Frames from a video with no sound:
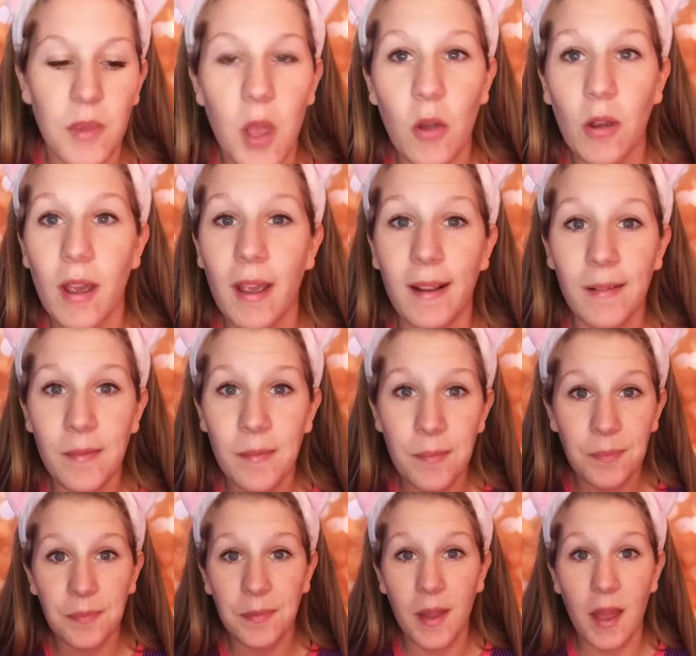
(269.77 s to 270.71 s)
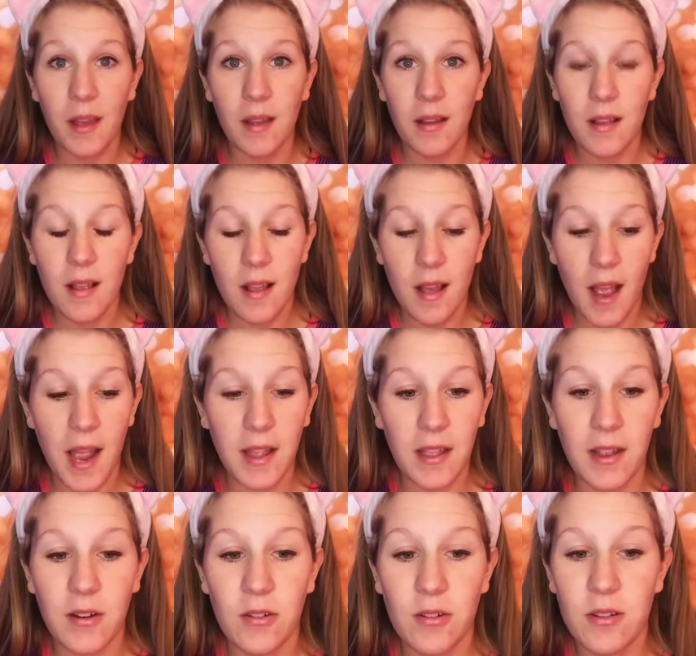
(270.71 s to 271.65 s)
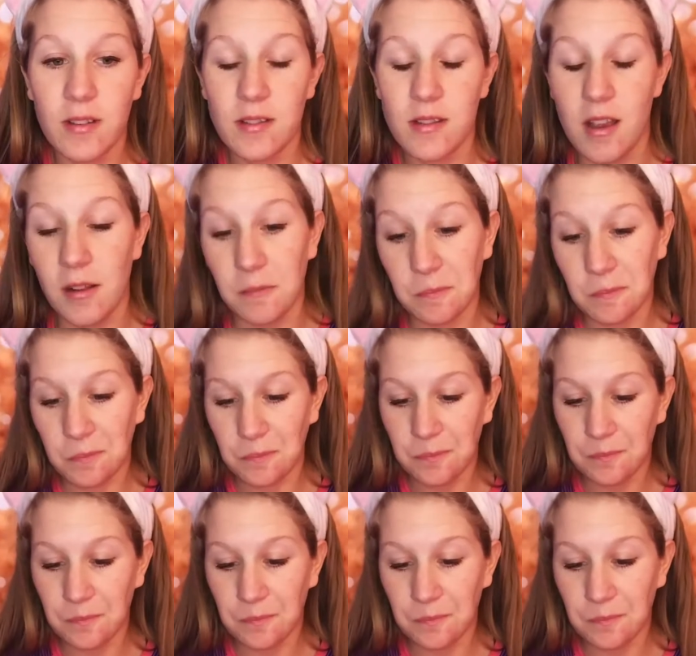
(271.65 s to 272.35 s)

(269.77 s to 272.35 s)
Okay, eyeliner is done.